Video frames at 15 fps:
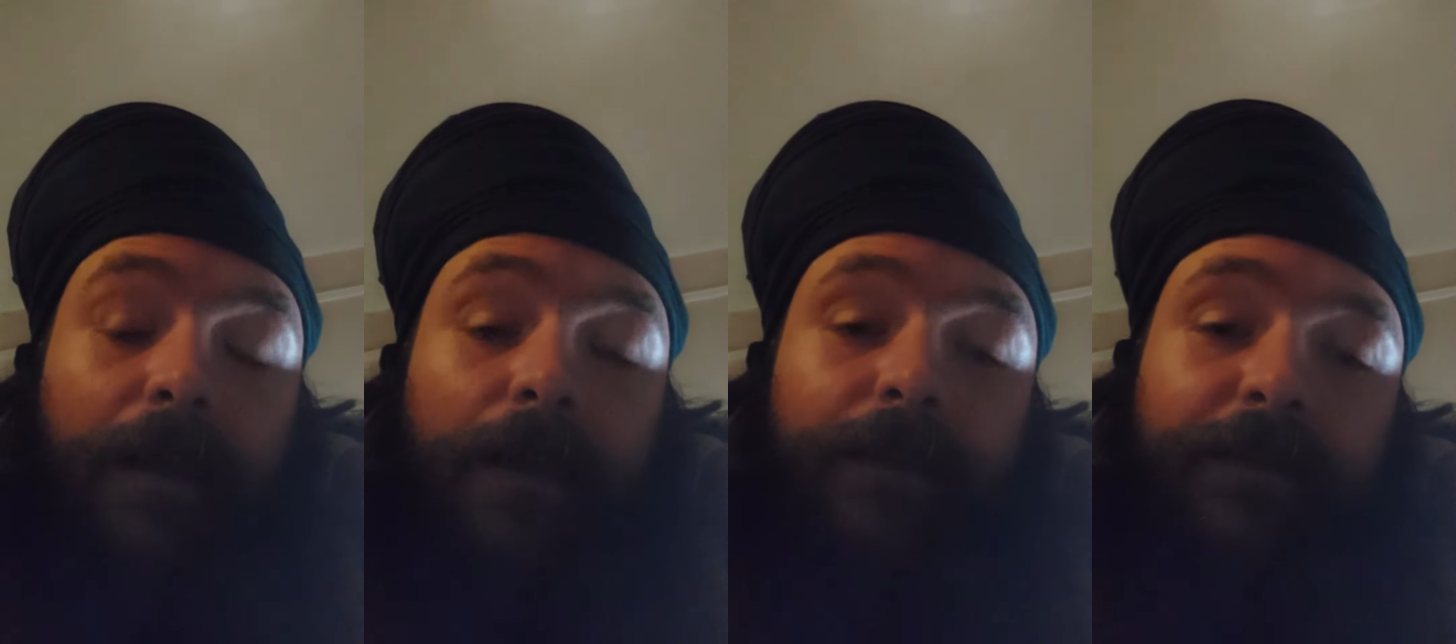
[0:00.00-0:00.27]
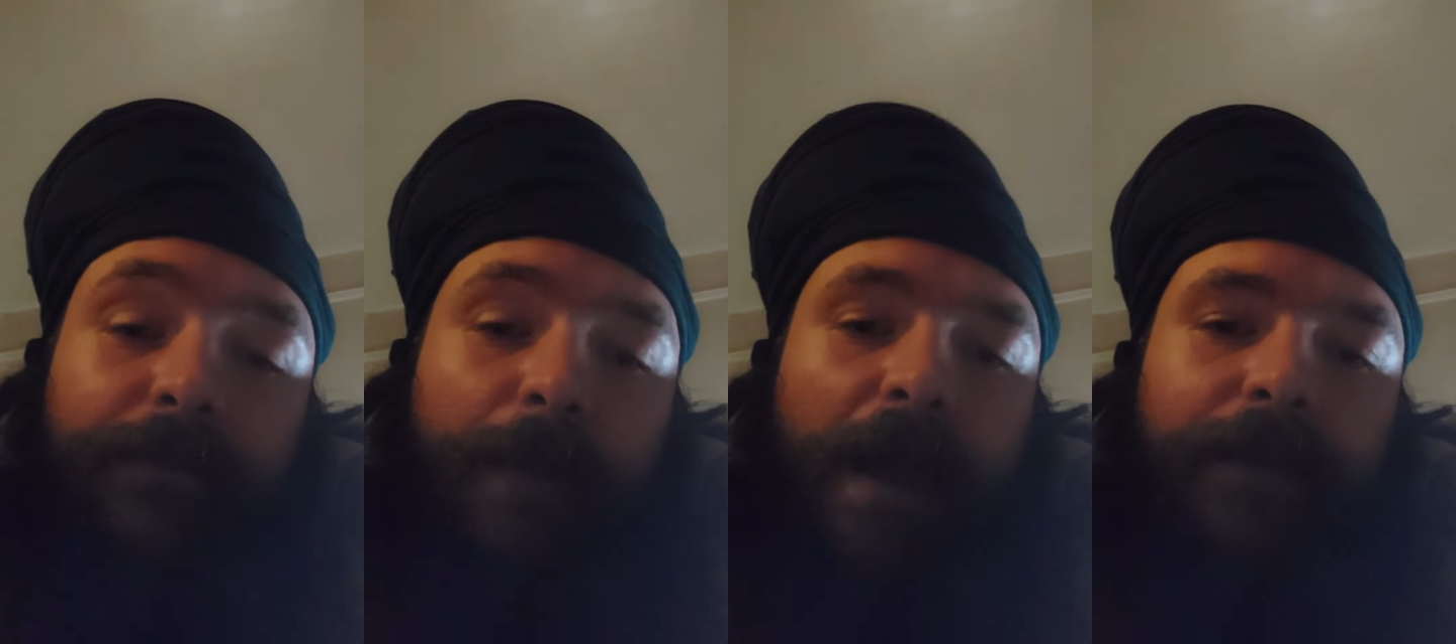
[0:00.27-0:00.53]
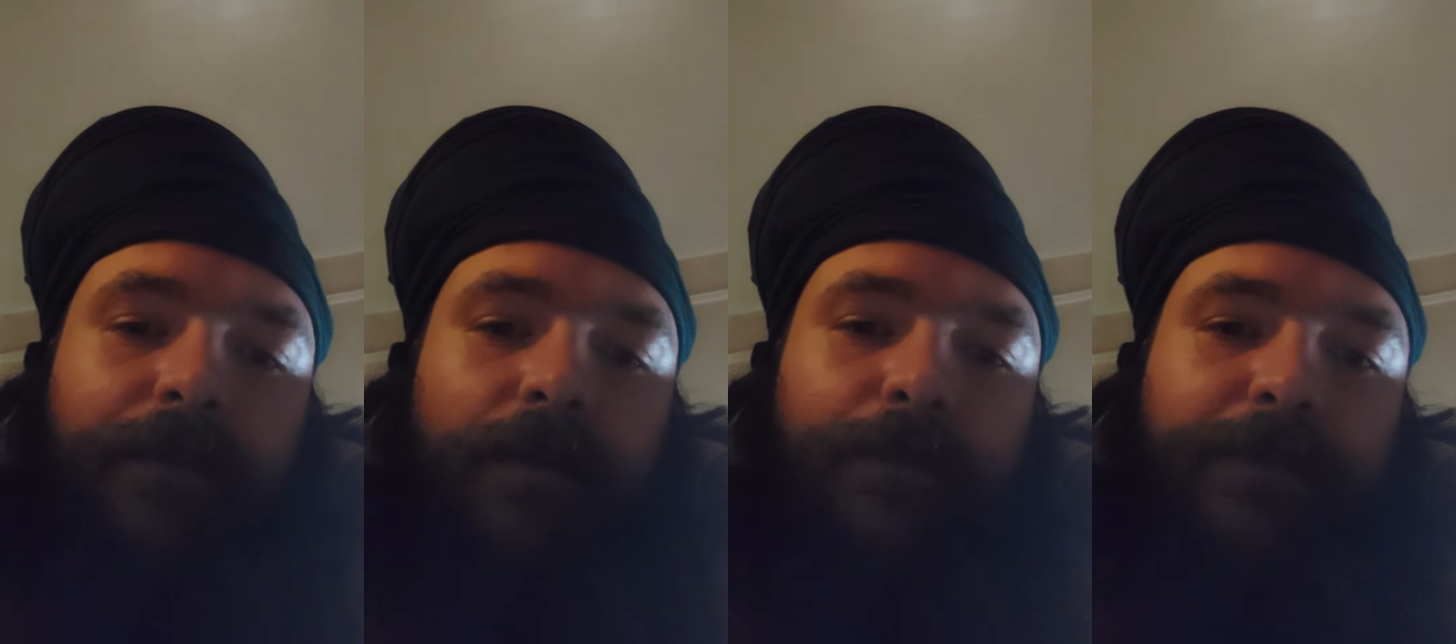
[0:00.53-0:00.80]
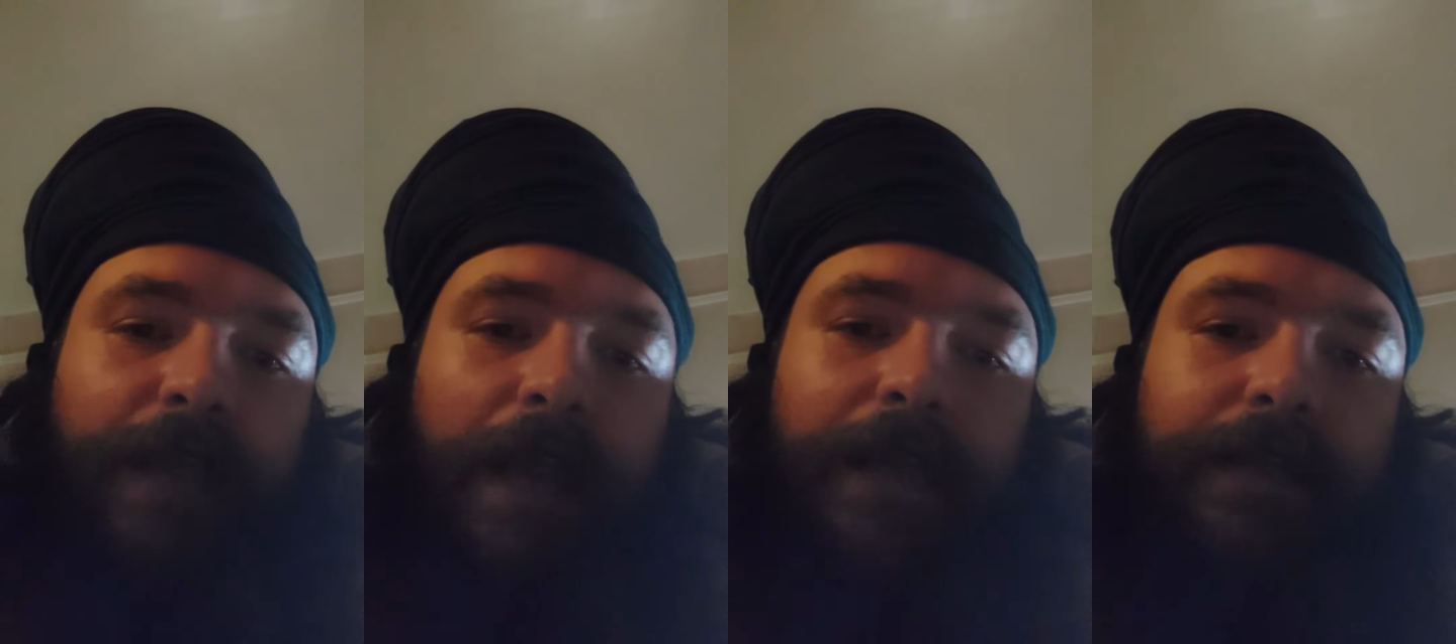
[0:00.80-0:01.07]
Now, this is my
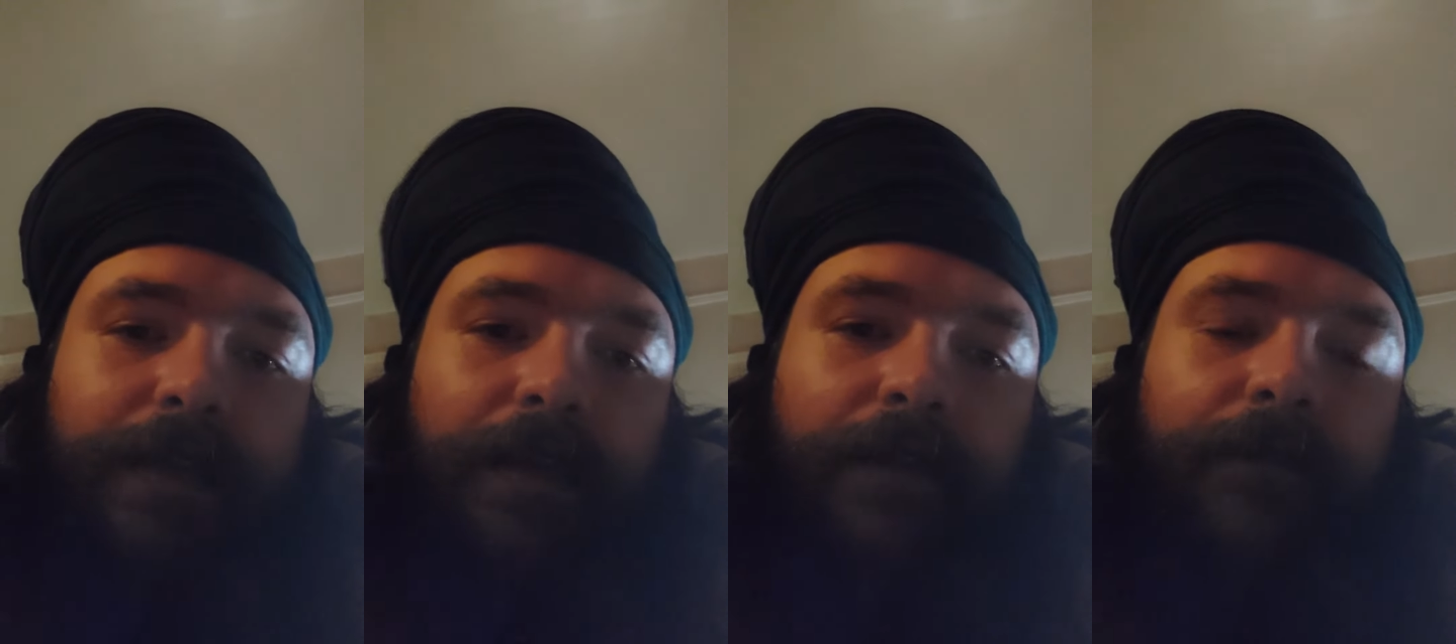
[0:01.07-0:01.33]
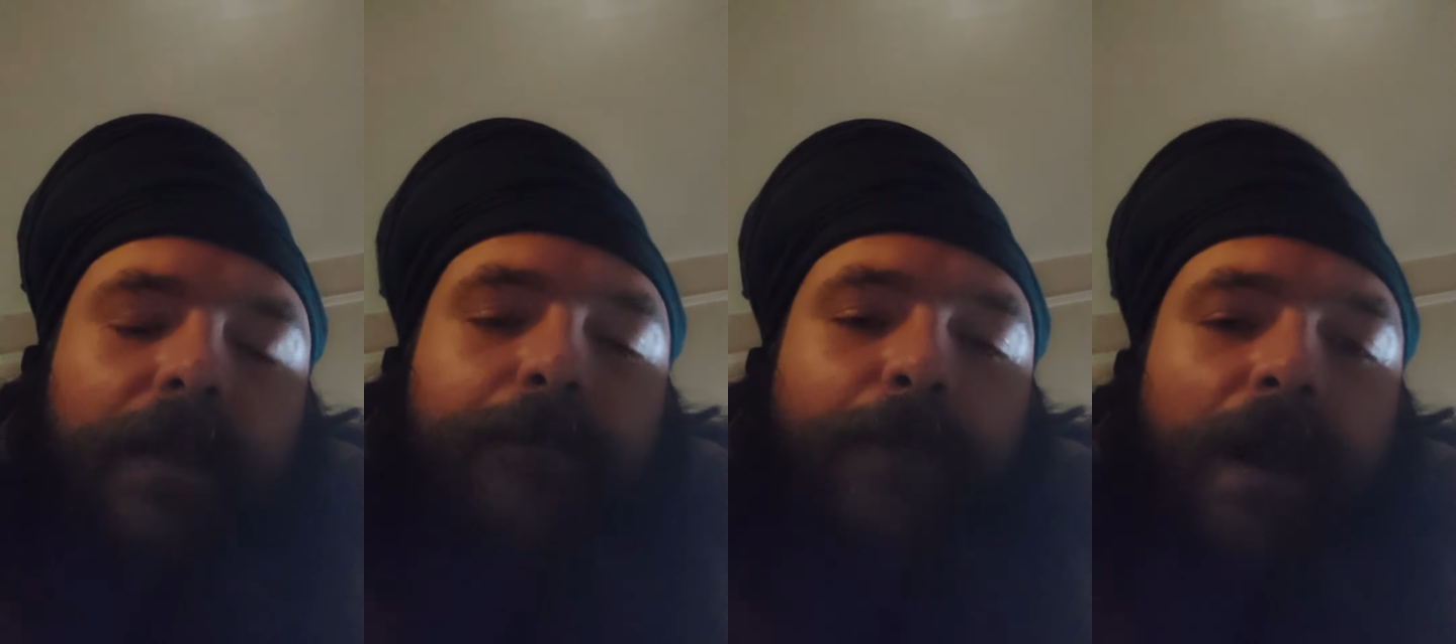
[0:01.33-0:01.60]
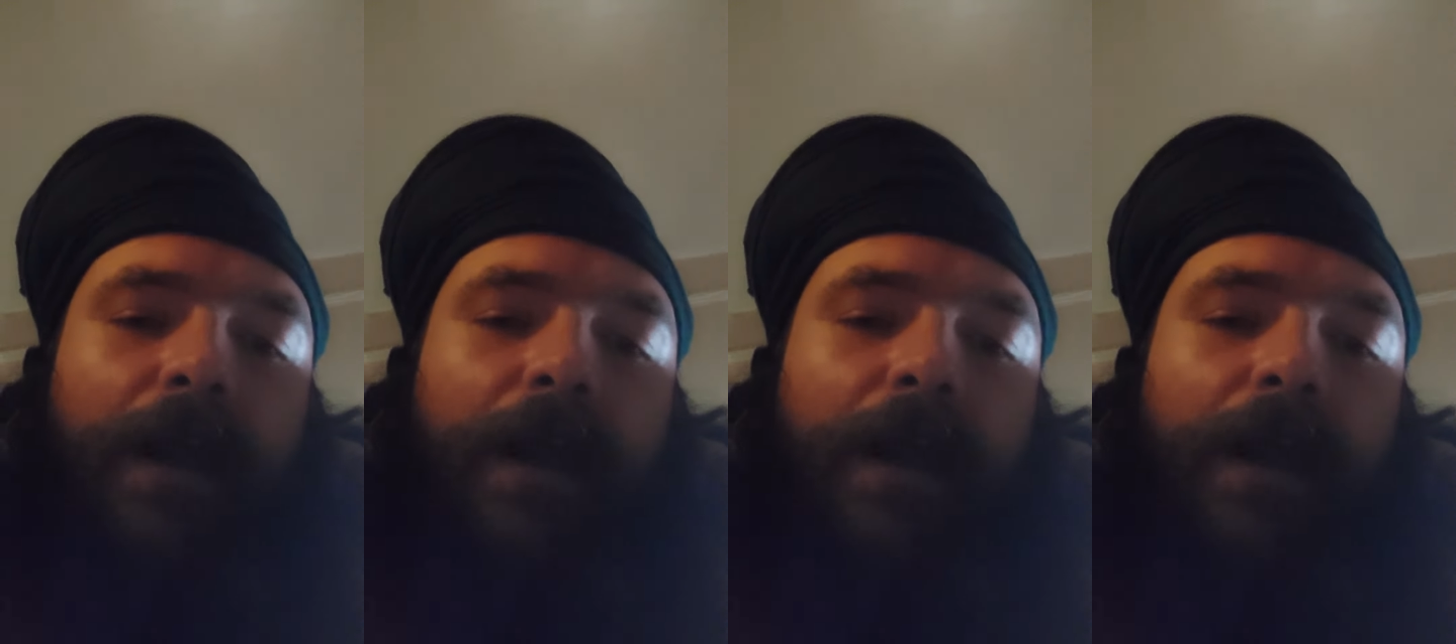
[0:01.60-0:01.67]
interpretation of that